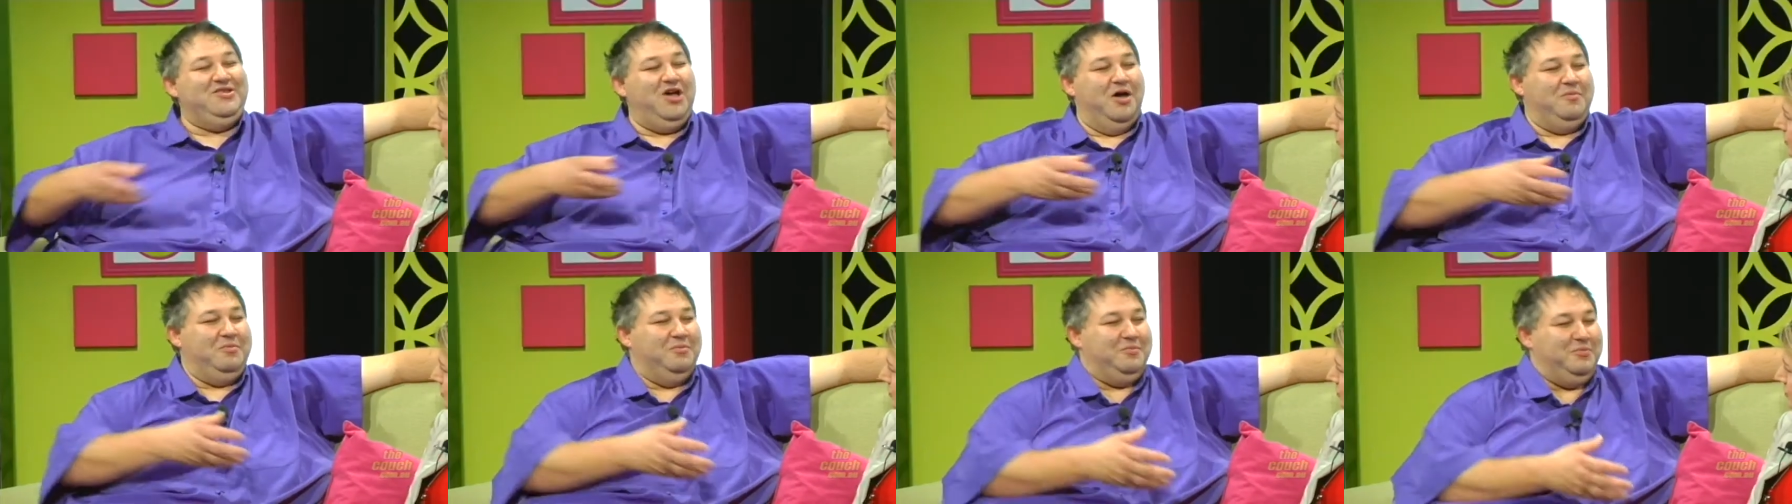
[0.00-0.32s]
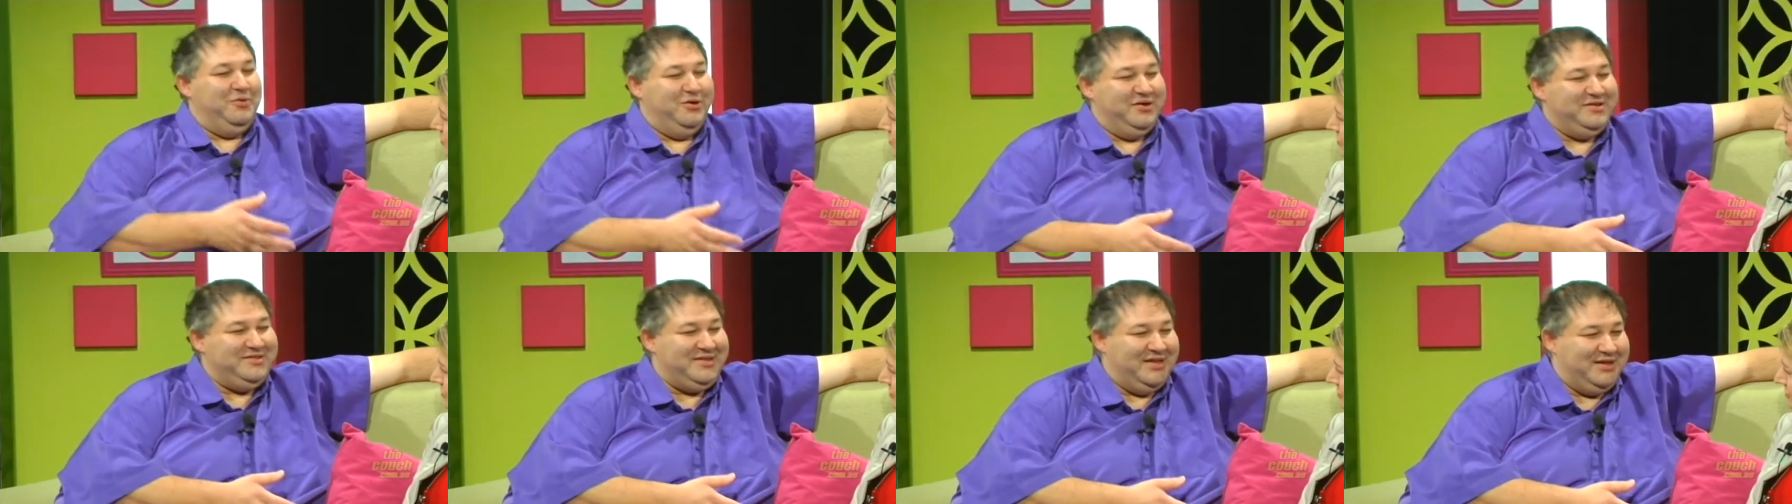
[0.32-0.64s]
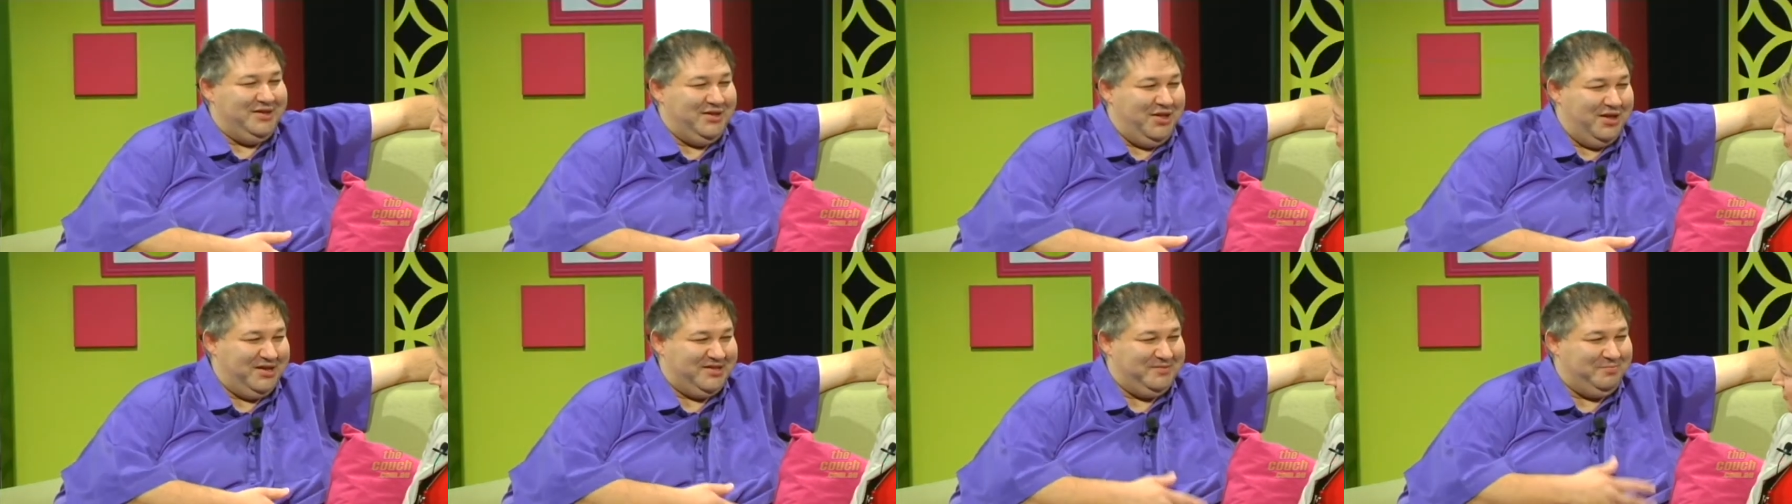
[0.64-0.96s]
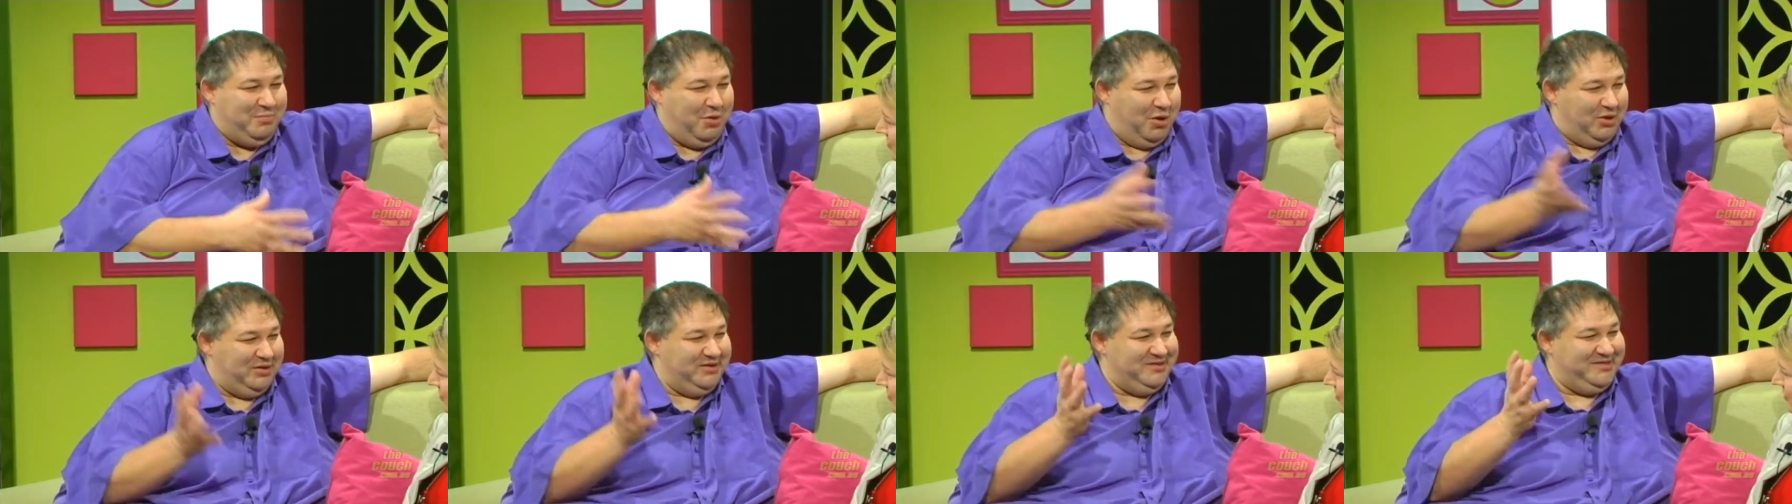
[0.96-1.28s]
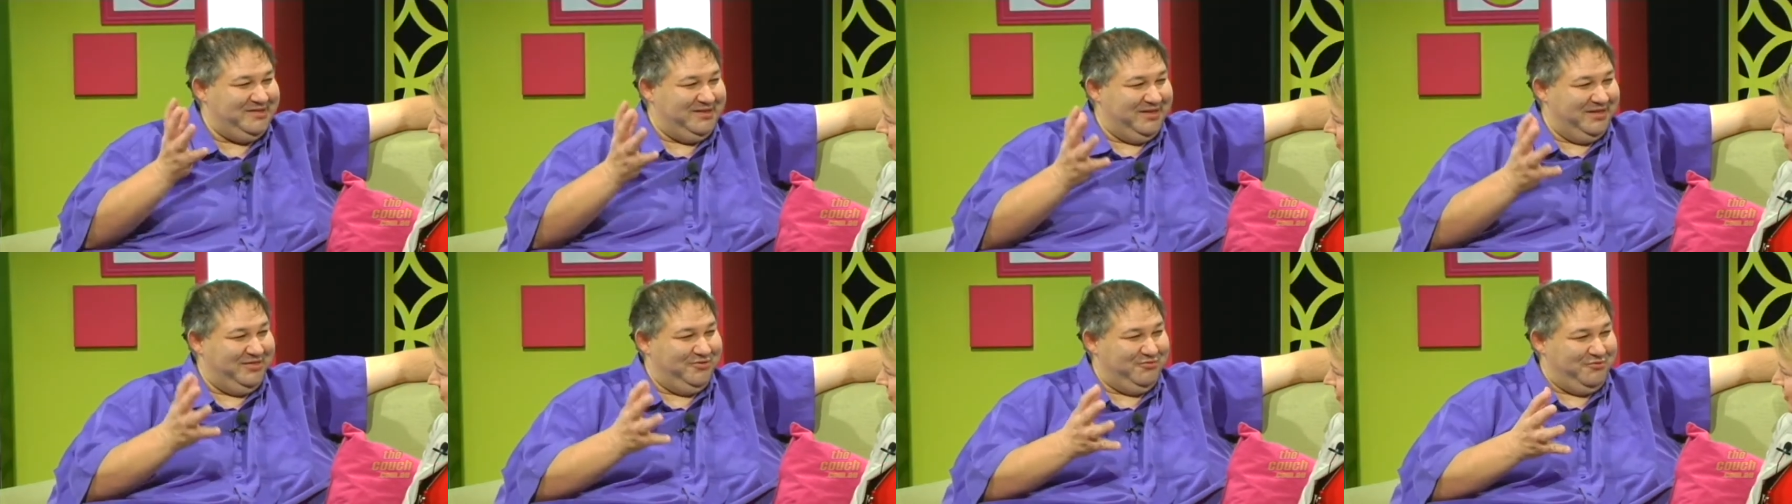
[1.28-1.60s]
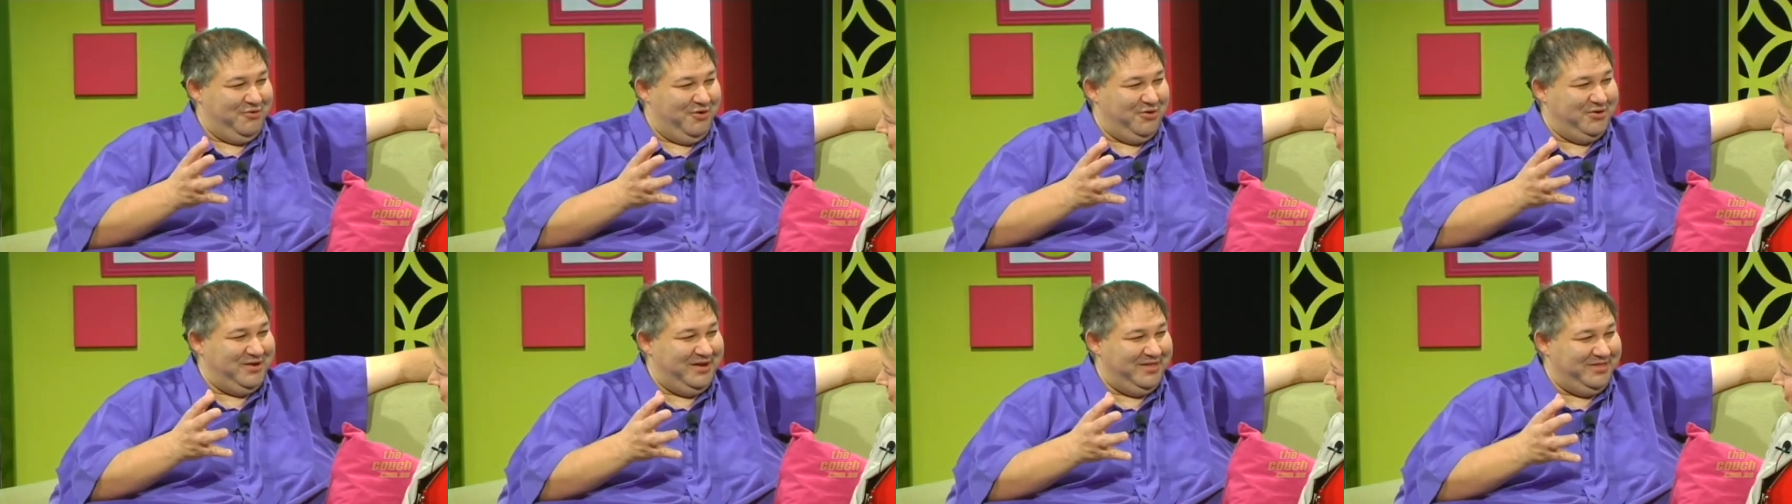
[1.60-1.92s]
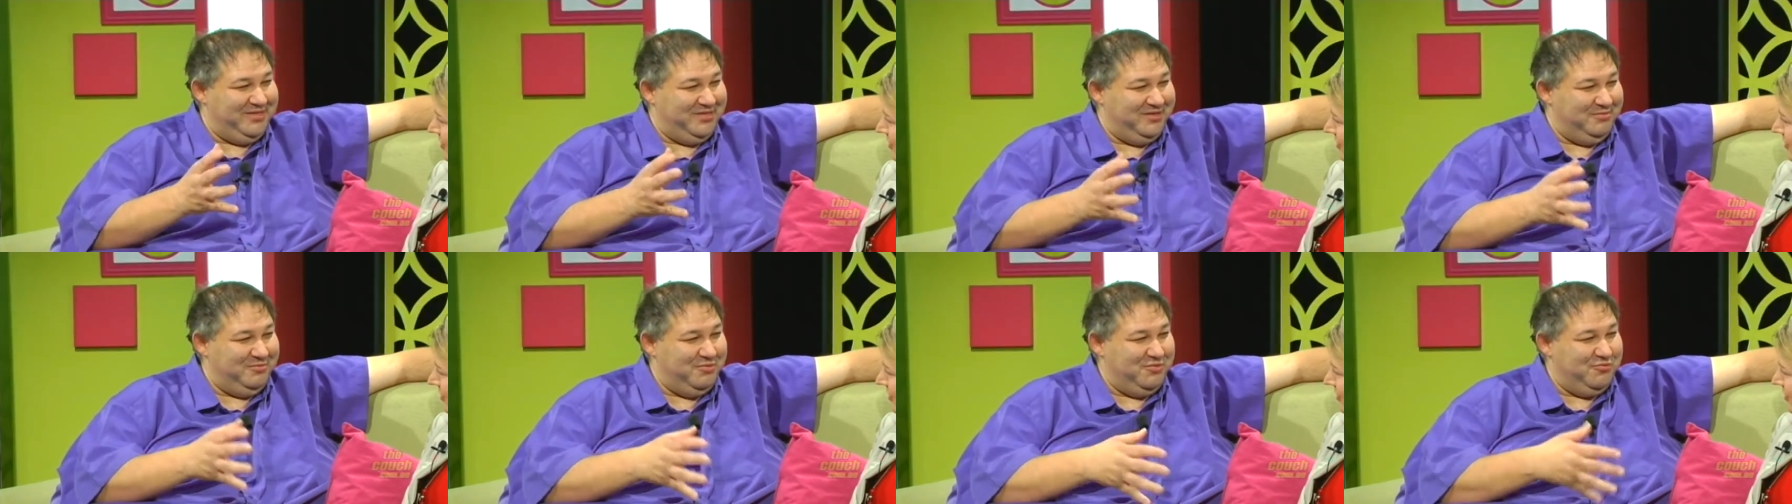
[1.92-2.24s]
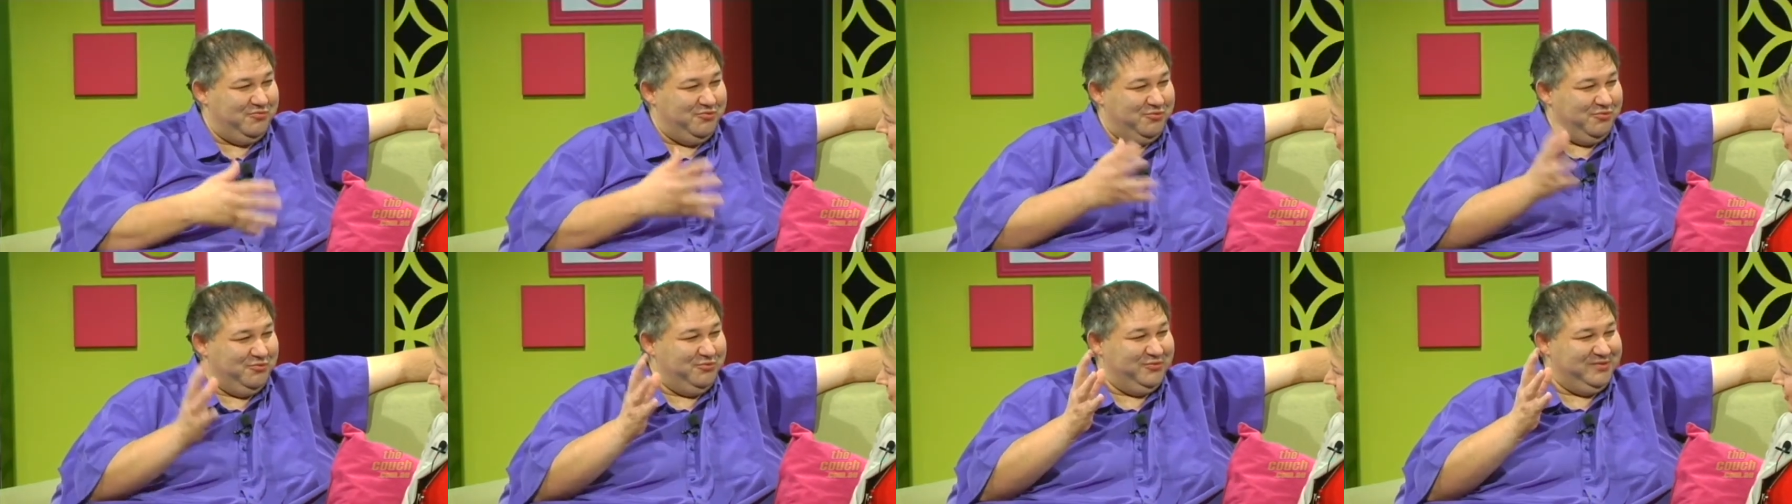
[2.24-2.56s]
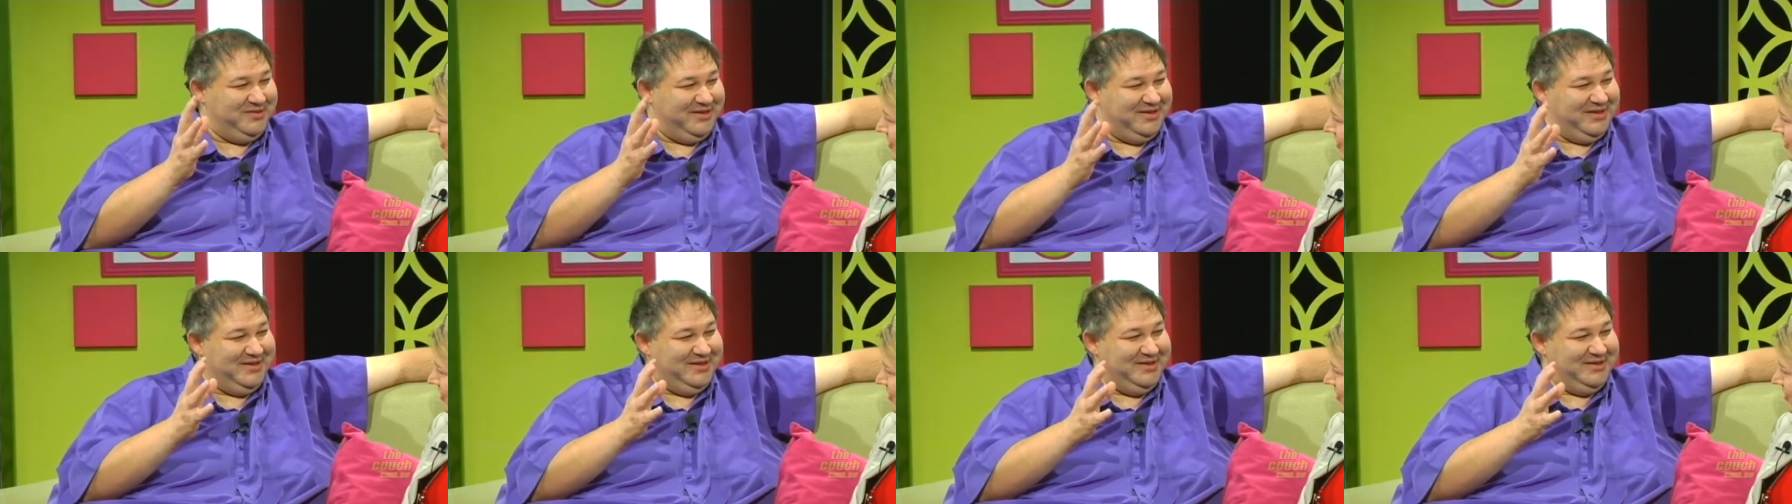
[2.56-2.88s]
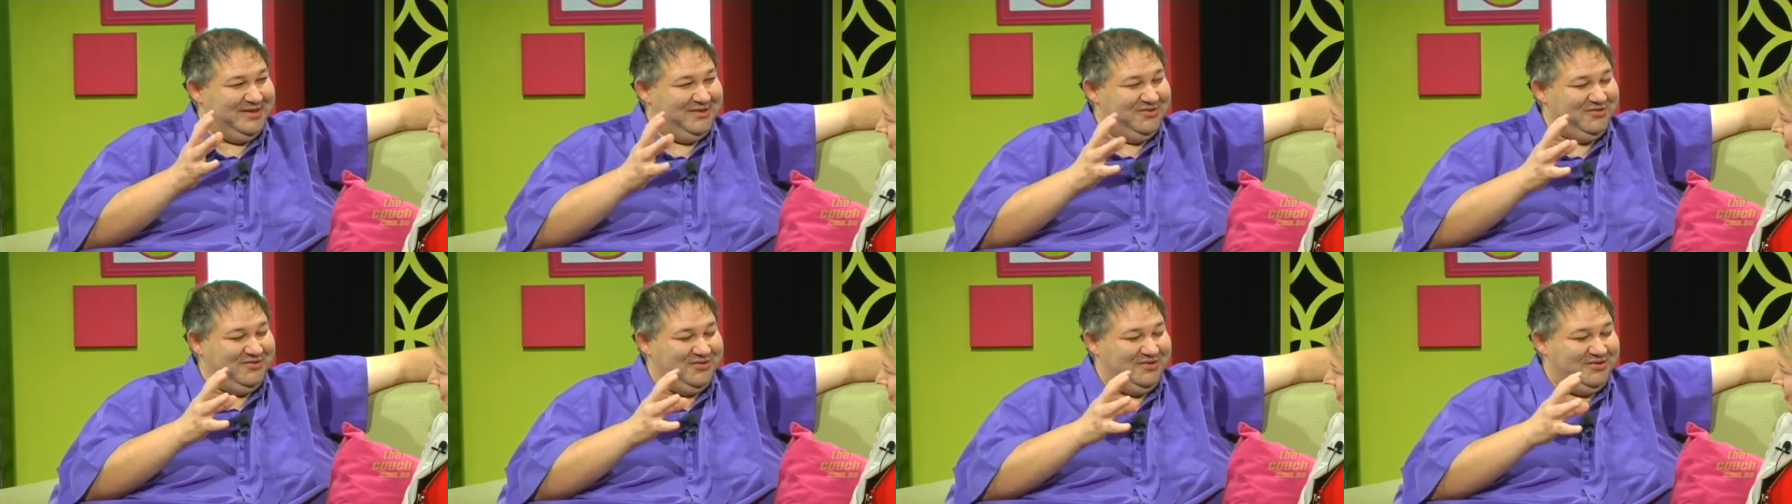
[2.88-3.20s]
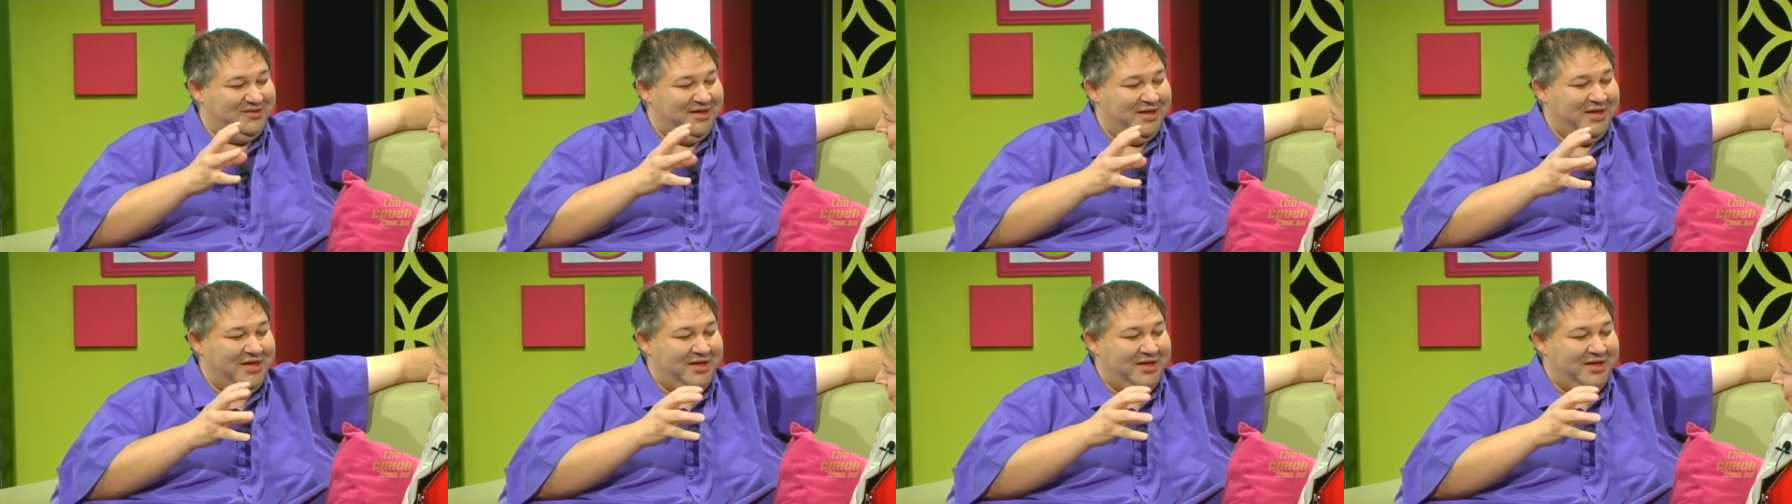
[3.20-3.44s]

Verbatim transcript: of person that likes policy thrown at them and rules and conditions.